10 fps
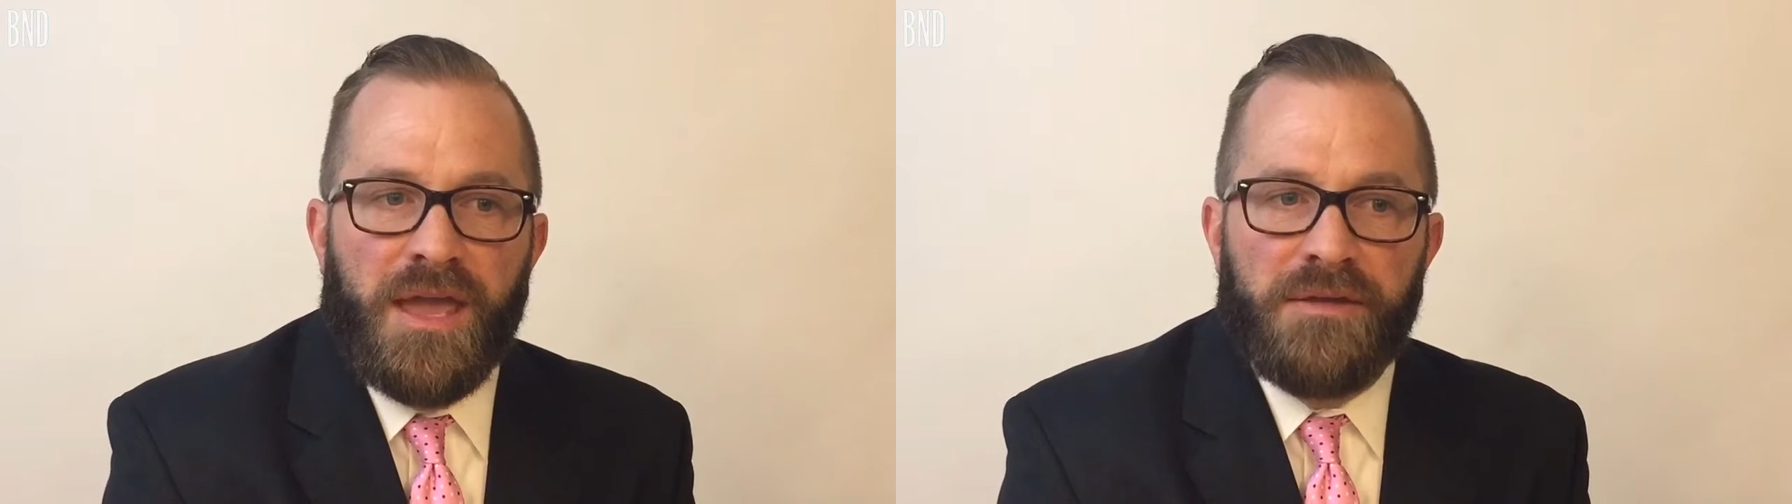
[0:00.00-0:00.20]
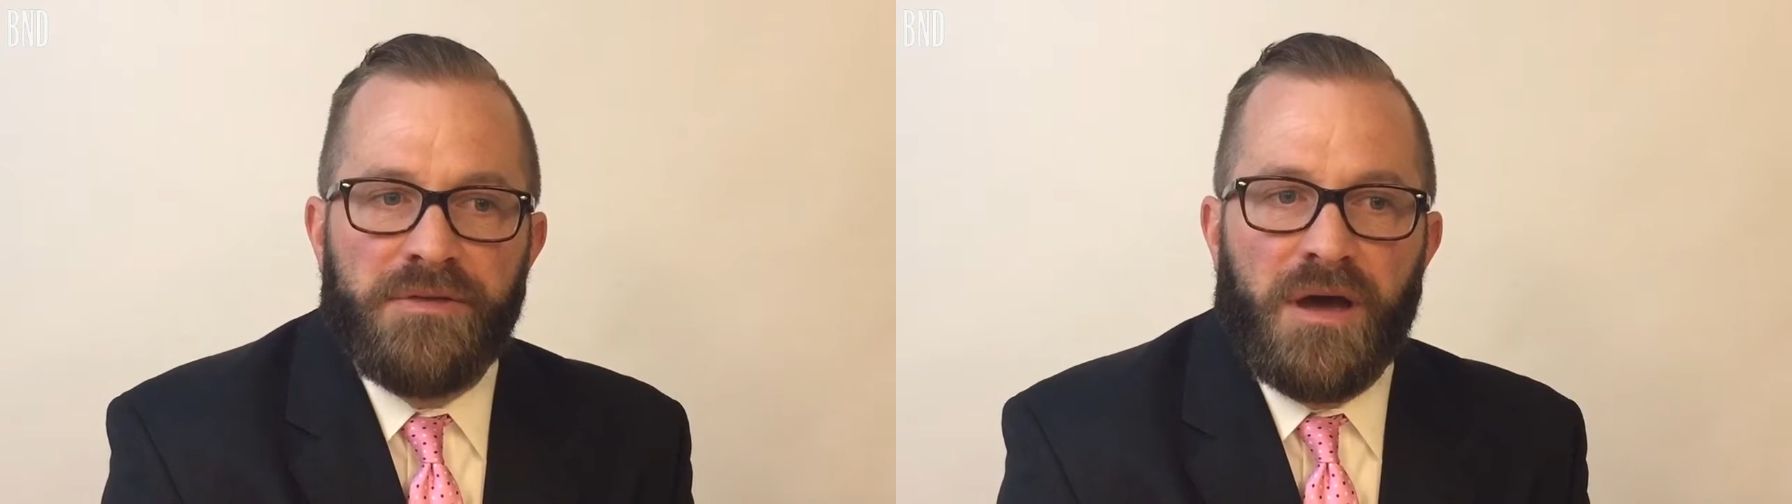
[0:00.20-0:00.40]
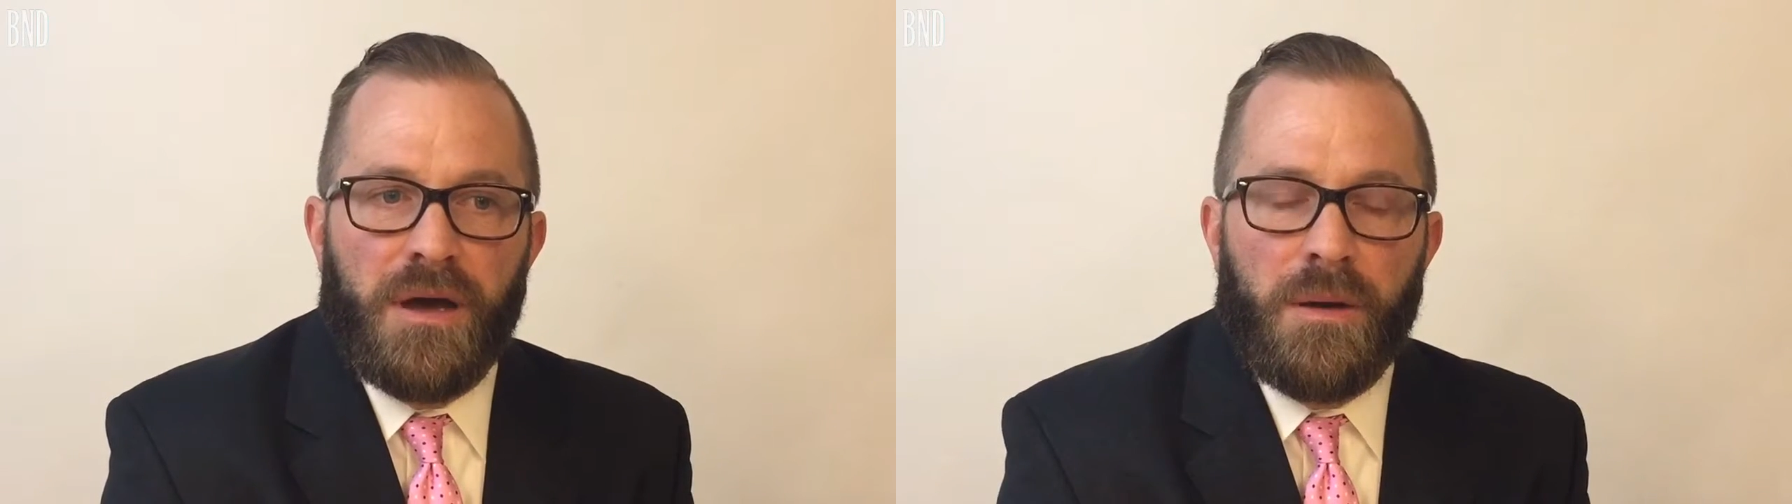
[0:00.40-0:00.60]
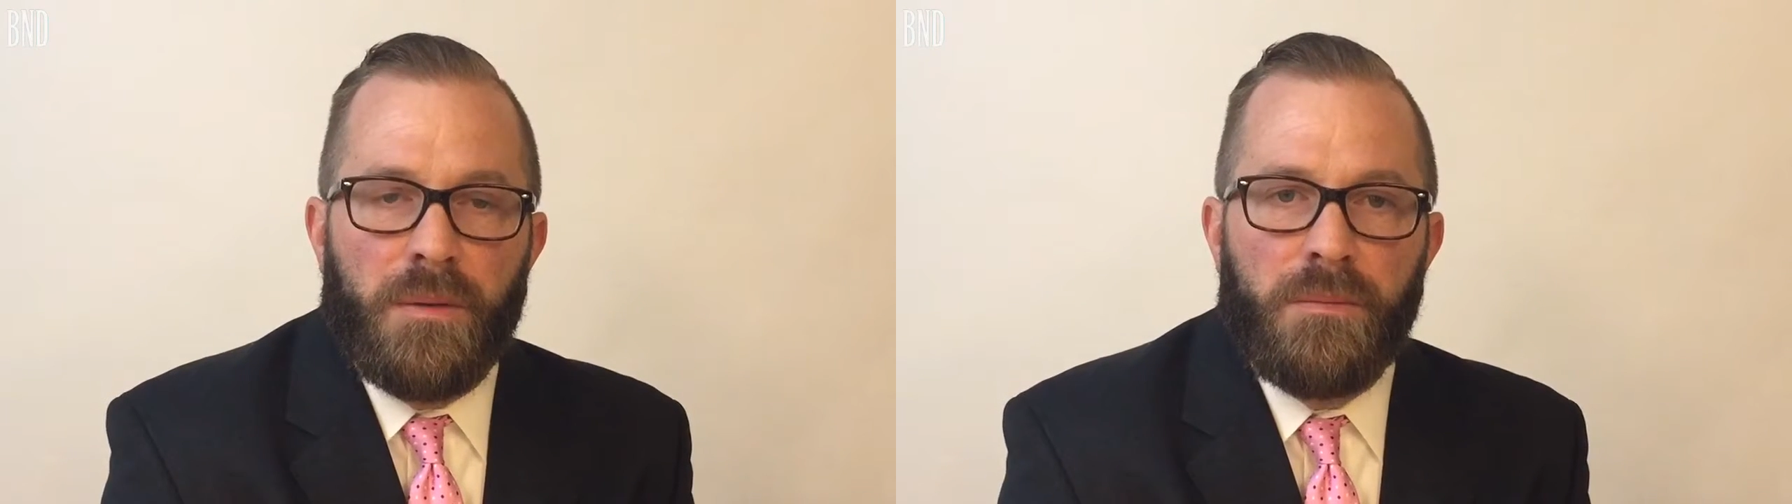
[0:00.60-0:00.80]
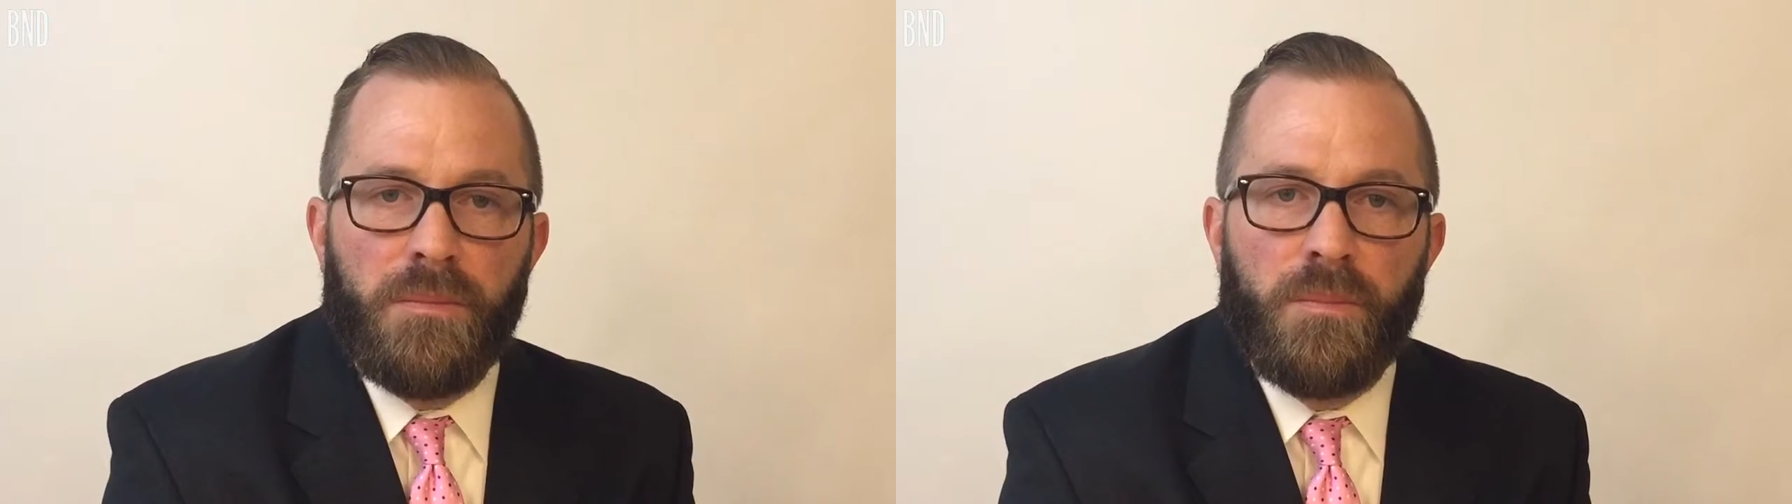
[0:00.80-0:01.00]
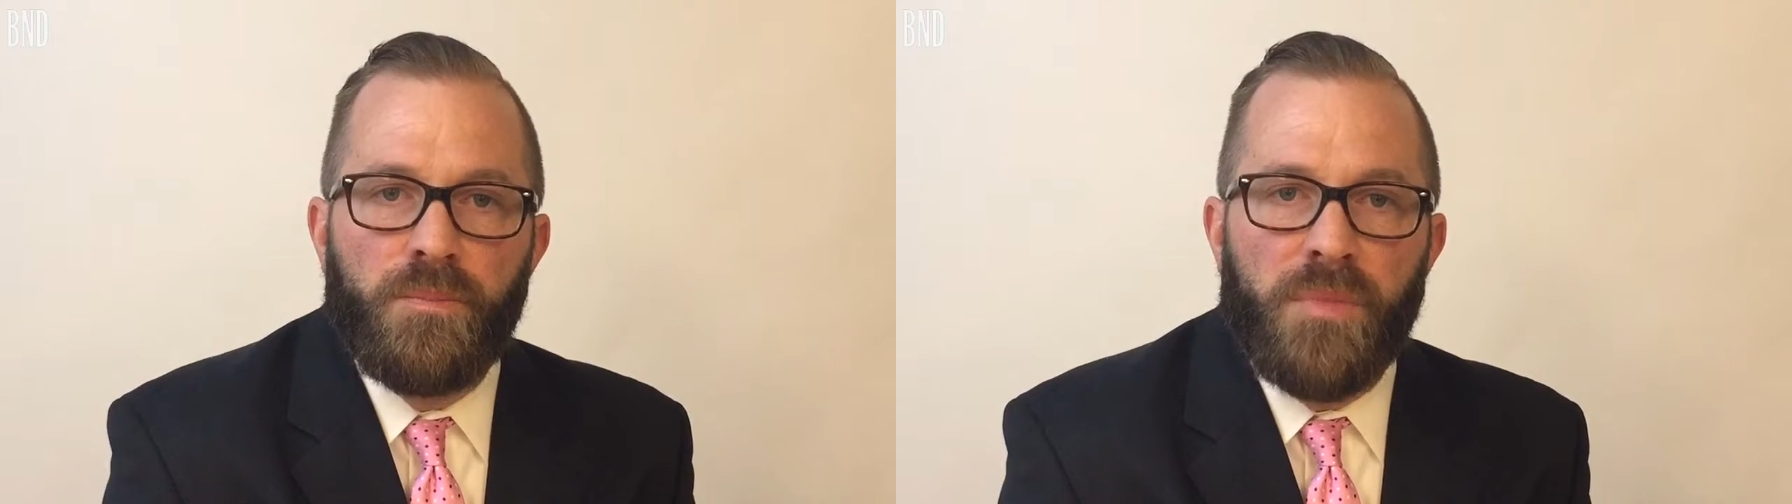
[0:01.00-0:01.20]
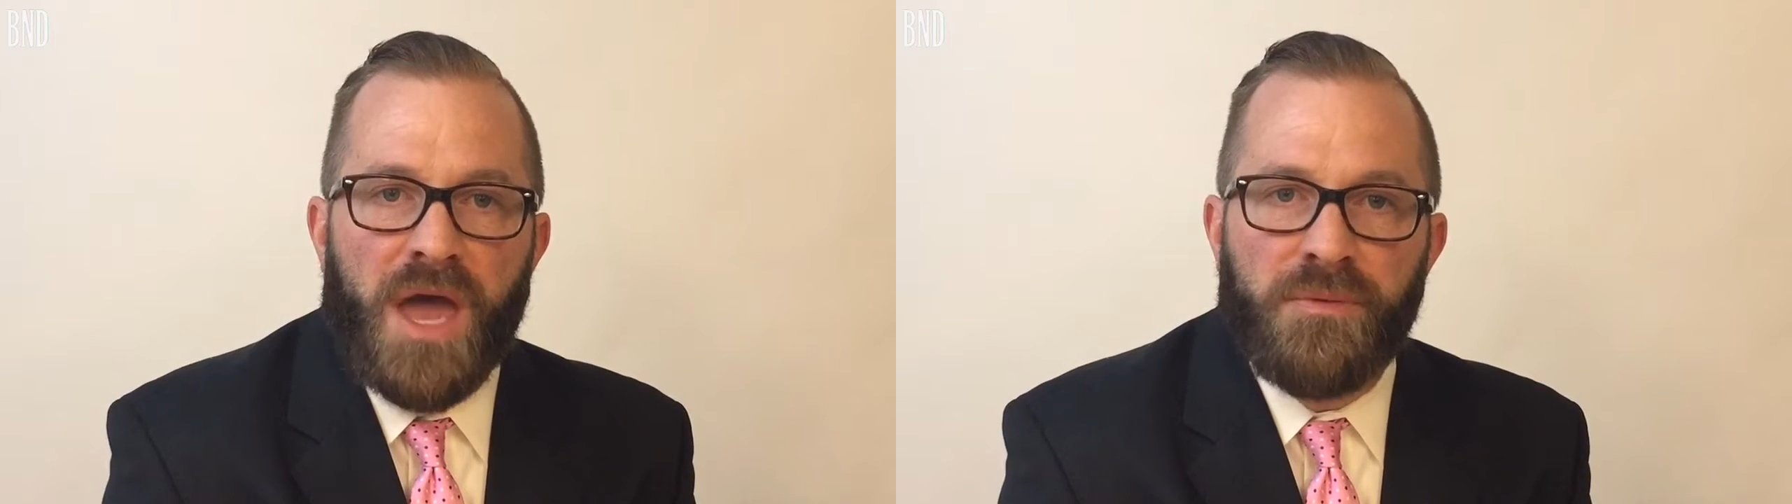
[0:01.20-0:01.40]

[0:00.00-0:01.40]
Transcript: and uh, I